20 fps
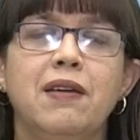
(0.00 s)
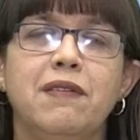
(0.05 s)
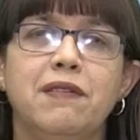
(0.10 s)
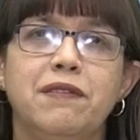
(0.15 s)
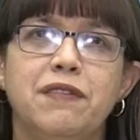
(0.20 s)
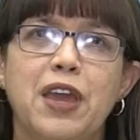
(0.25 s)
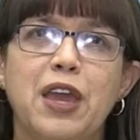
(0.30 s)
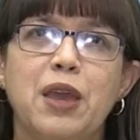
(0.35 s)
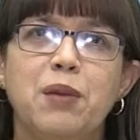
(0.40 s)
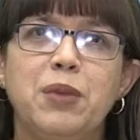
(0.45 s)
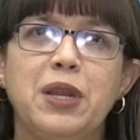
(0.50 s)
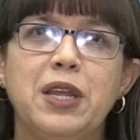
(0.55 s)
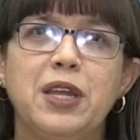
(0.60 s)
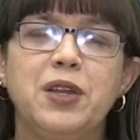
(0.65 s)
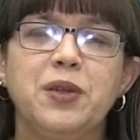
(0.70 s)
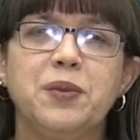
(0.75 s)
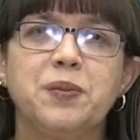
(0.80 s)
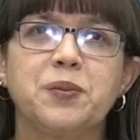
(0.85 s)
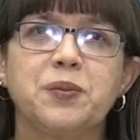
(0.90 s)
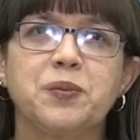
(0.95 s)

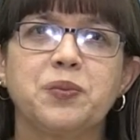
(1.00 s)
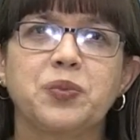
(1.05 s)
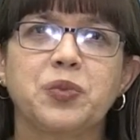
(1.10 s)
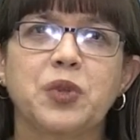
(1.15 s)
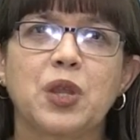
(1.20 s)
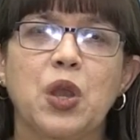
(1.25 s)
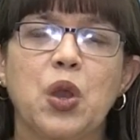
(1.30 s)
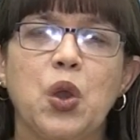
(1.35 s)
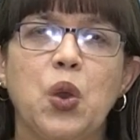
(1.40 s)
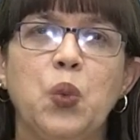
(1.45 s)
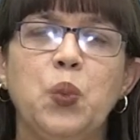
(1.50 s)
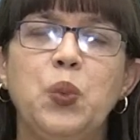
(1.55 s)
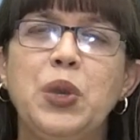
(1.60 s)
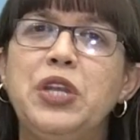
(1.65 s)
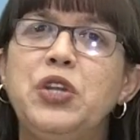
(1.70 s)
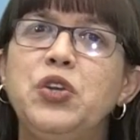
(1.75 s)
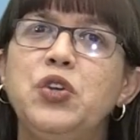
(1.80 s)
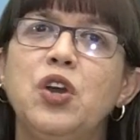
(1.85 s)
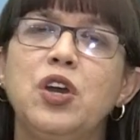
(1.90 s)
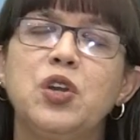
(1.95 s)
Family,
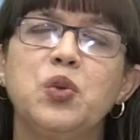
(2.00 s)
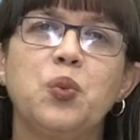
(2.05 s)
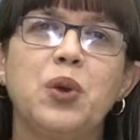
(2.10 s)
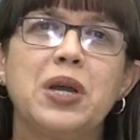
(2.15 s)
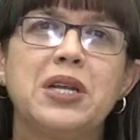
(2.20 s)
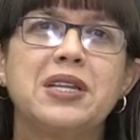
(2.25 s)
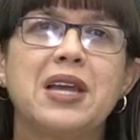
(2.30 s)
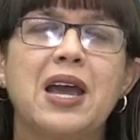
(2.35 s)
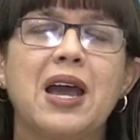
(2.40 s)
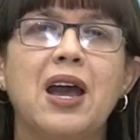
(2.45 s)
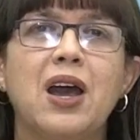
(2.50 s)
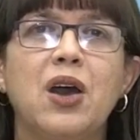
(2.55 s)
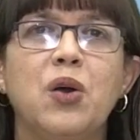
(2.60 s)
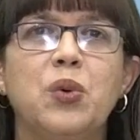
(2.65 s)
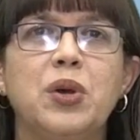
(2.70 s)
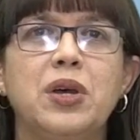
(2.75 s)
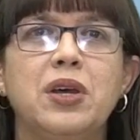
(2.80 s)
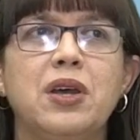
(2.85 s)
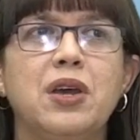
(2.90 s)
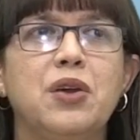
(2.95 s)
we do not want
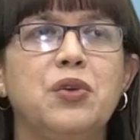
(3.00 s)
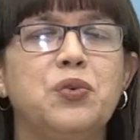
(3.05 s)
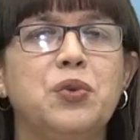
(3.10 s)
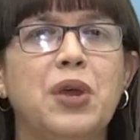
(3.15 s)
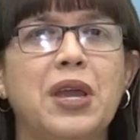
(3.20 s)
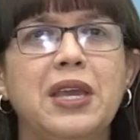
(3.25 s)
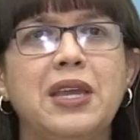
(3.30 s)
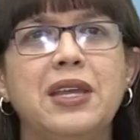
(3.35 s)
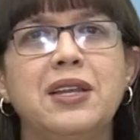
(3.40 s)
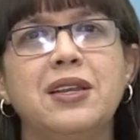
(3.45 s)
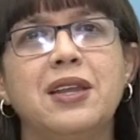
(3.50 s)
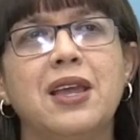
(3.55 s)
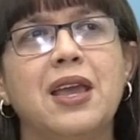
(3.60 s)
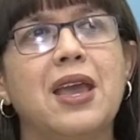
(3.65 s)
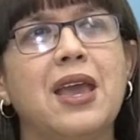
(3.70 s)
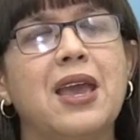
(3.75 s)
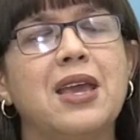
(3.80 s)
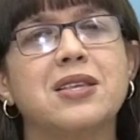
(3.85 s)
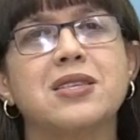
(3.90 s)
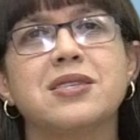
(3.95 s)
our reign
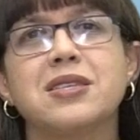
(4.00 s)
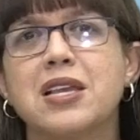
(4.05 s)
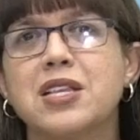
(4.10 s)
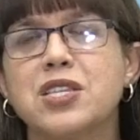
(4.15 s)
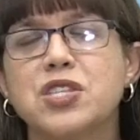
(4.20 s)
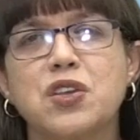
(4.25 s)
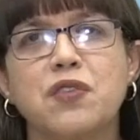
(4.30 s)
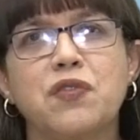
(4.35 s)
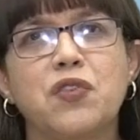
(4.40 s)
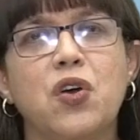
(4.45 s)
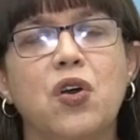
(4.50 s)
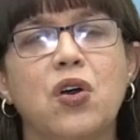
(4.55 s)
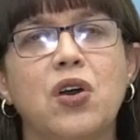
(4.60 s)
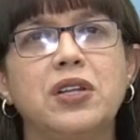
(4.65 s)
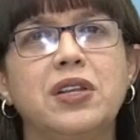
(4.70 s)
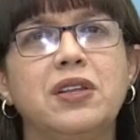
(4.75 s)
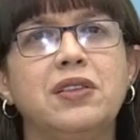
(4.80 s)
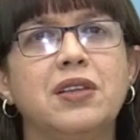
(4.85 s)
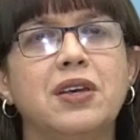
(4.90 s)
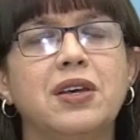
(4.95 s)
as sons of
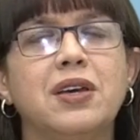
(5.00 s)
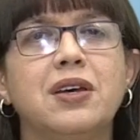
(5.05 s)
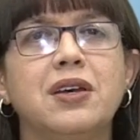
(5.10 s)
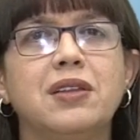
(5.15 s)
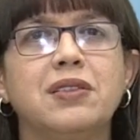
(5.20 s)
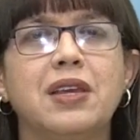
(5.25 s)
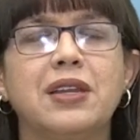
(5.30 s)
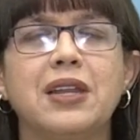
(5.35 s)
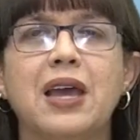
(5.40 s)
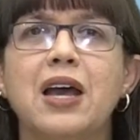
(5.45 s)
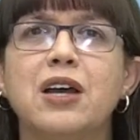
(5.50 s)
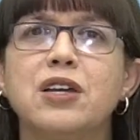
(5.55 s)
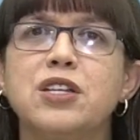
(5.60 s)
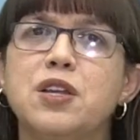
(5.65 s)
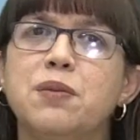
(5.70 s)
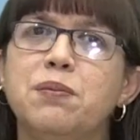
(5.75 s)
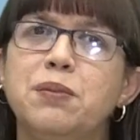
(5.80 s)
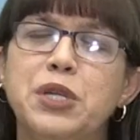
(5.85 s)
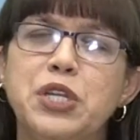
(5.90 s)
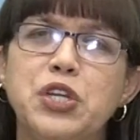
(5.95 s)
God in the earth and our
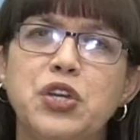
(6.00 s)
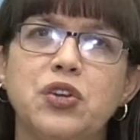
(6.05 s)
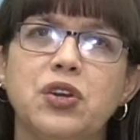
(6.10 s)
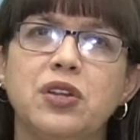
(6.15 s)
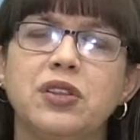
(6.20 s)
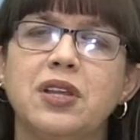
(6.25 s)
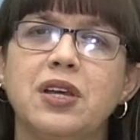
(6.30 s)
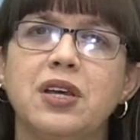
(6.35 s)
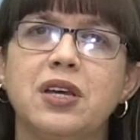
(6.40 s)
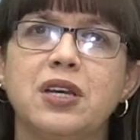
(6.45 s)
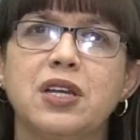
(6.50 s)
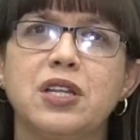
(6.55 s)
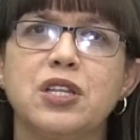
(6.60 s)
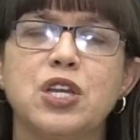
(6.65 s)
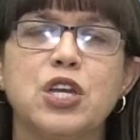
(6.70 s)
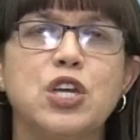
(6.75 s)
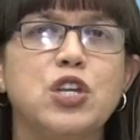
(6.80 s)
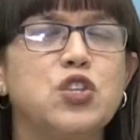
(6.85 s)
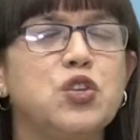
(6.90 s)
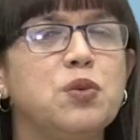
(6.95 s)
dominion on the
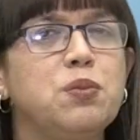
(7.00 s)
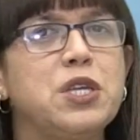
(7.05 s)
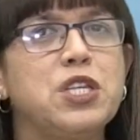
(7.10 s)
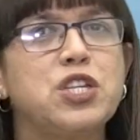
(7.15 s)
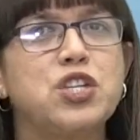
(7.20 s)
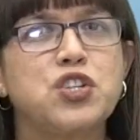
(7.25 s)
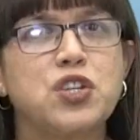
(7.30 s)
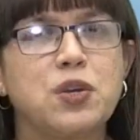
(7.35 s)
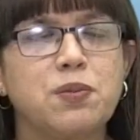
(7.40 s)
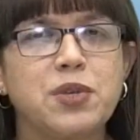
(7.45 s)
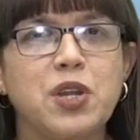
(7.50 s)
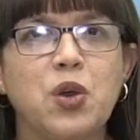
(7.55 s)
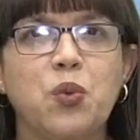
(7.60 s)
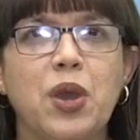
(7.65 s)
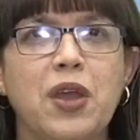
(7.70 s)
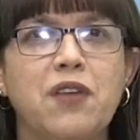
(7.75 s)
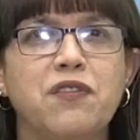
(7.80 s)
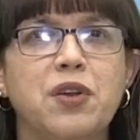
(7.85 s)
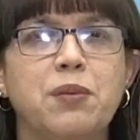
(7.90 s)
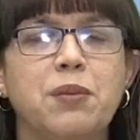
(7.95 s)
earth to be stripped
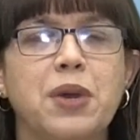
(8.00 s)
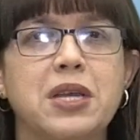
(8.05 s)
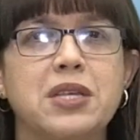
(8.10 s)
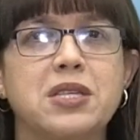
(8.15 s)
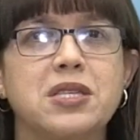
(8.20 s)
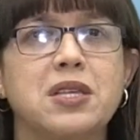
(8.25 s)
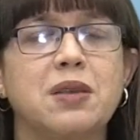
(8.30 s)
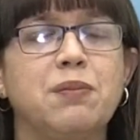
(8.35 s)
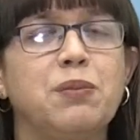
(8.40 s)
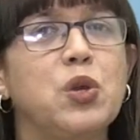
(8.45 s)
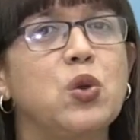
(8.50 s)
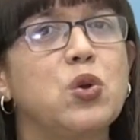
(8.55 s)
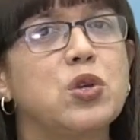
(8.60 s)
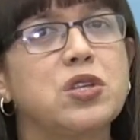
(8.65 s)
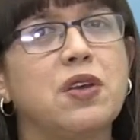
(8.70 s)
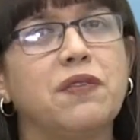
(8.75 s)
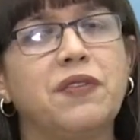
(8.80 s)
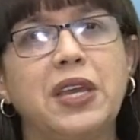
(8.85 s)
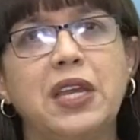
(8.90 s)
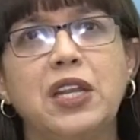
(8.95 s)
away from us
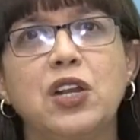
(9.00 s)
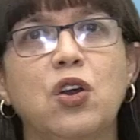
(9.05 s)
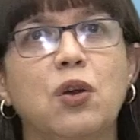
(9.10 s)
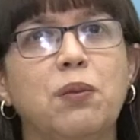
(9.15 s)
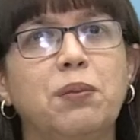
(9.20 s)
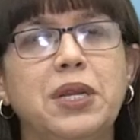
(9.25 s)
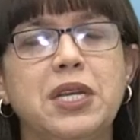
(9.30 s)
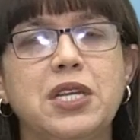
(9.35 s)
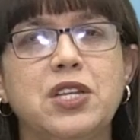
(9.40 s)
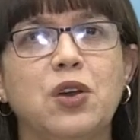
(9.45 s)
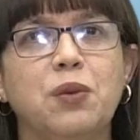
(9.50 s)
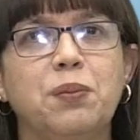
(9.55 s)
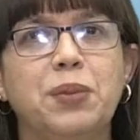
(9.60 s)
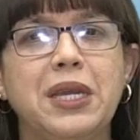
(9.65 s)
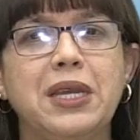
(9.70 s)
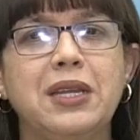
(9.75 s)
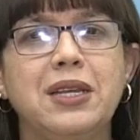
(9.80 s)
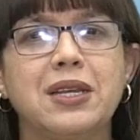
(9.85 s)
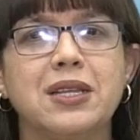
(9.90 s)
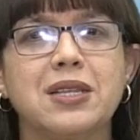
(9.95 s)
because of incomplete
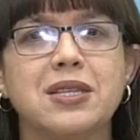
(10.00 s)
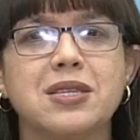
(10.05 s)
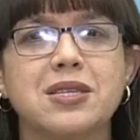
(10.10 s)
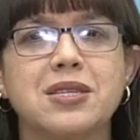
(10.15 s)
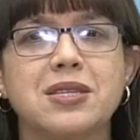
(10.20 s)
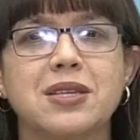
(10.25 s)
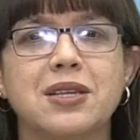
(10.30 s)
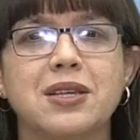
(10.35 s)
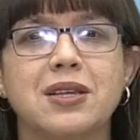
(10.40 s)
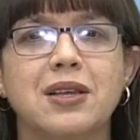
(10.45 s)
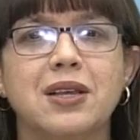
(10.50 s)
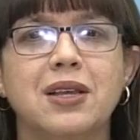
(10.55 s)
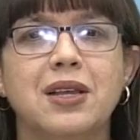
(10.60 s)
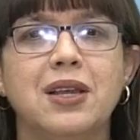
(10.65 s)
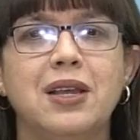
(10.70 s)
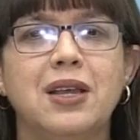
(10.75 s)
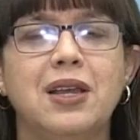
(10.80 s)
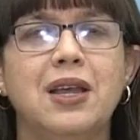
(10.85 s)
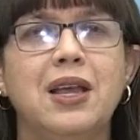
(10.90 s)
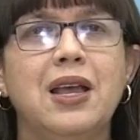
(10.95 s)
obedience.
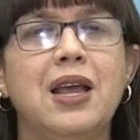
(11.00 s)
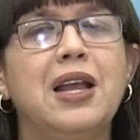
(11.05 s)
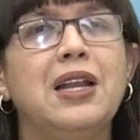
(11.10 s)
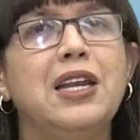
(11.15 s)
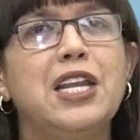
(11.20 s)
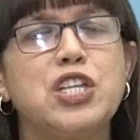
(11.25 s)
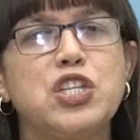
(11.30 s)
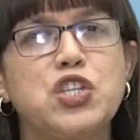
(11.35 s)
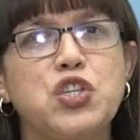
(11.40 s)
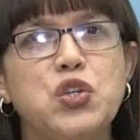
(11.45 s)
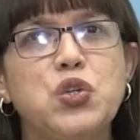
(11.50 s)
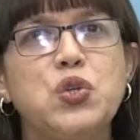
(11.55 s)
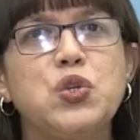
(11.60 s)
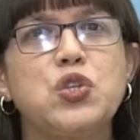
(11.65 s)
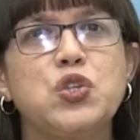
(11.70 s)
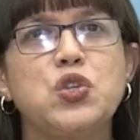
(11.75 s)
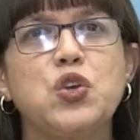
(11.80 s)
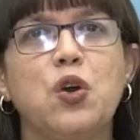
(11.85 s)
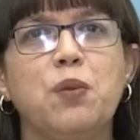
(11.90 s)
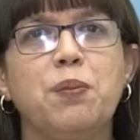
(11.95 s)
Let's
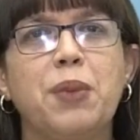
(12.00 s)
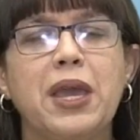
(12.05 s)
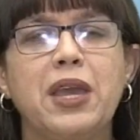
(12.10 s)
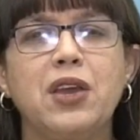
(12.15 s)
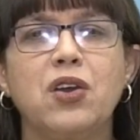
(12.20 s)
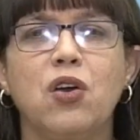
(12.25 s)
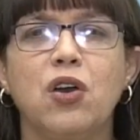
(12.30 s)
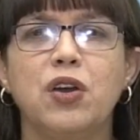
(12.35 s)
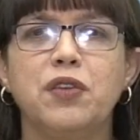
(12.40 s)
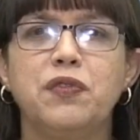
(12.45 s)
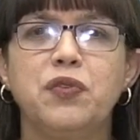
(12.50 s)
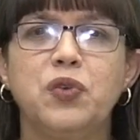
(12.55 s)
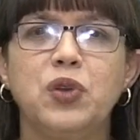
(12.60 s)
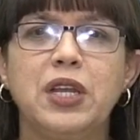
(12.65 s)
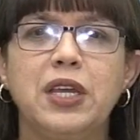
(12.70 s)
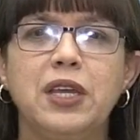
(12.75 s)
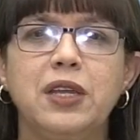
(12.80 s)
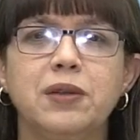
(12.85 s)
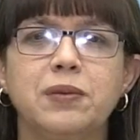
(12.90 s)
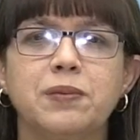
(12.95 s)
choose to obey God
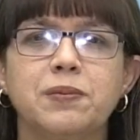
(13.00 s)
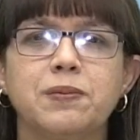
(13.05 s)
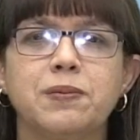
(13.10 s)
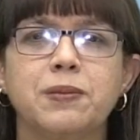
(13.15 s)
fully.